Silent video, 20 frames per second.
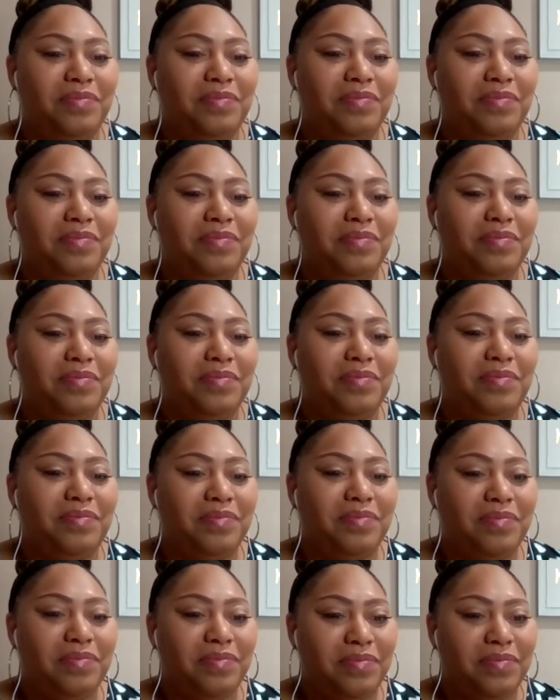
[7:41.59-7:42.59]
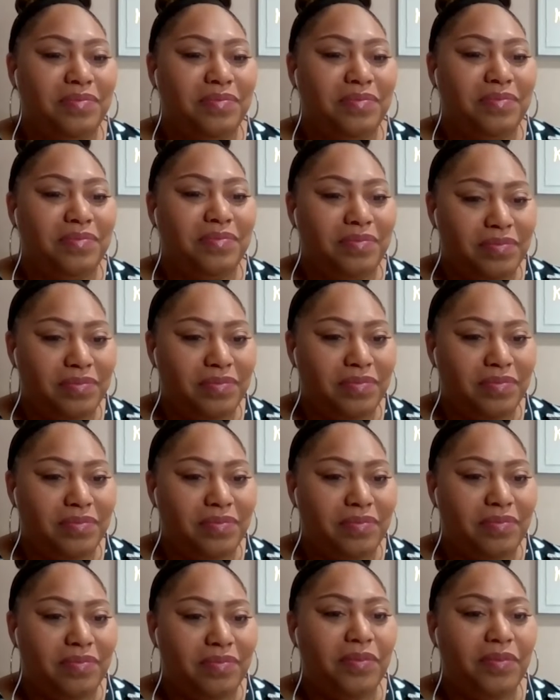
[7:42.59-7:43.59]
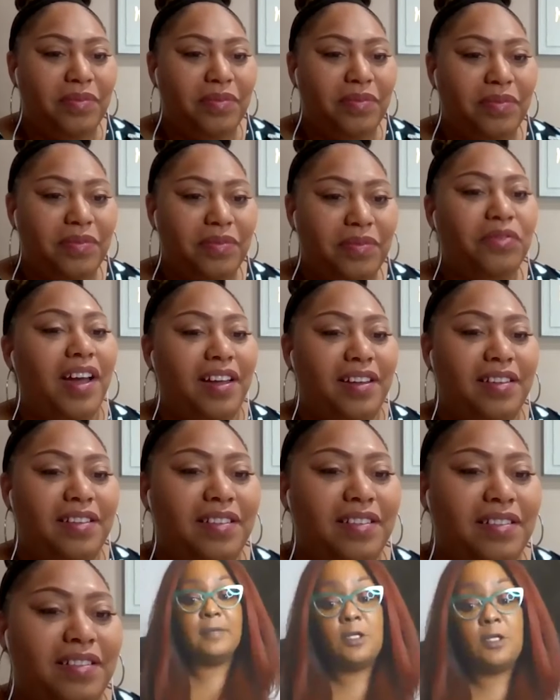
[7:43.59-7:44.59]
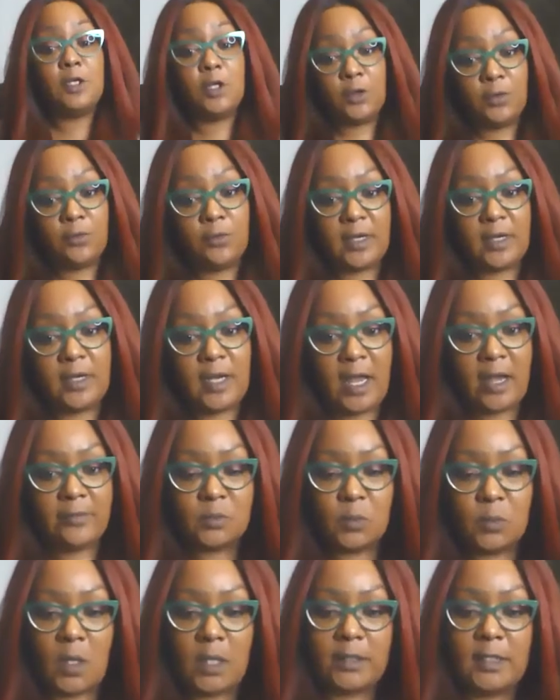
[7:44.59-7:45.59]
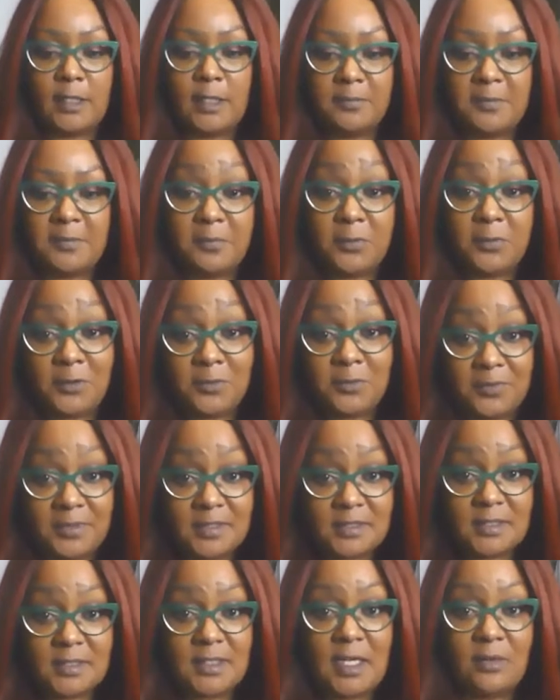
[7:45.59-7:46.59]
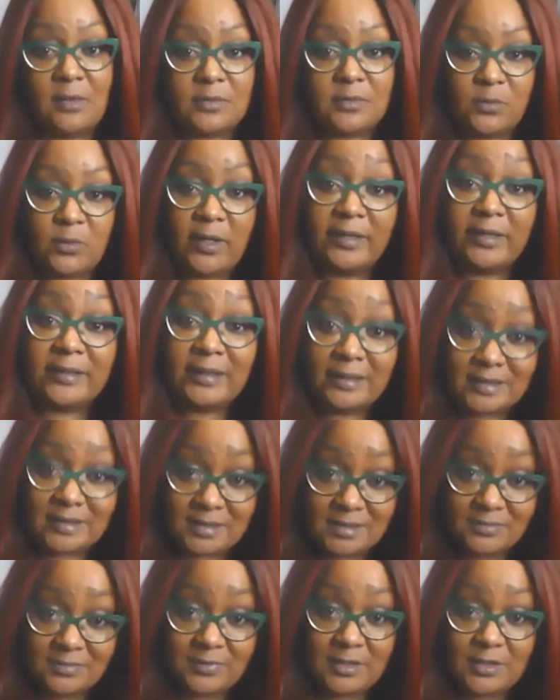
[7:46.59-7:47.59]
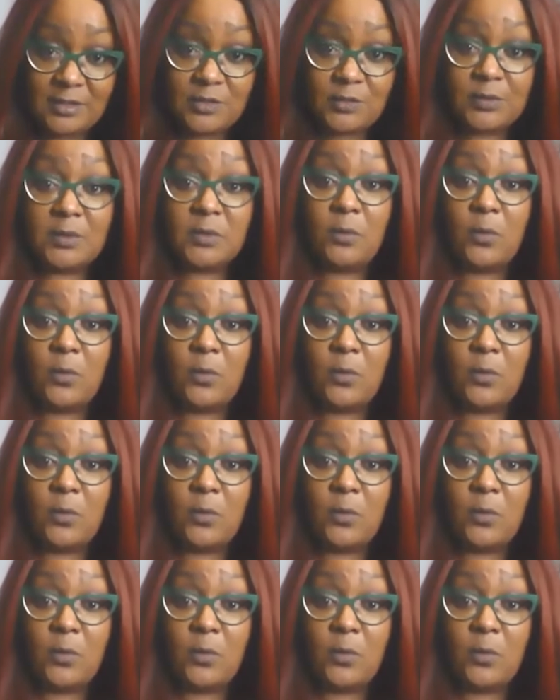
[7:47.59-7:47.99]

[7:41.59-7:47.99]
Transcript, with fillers: kind of illuminating a path. That right. let me know that I was walking in my purpose and I was where I needed to be doing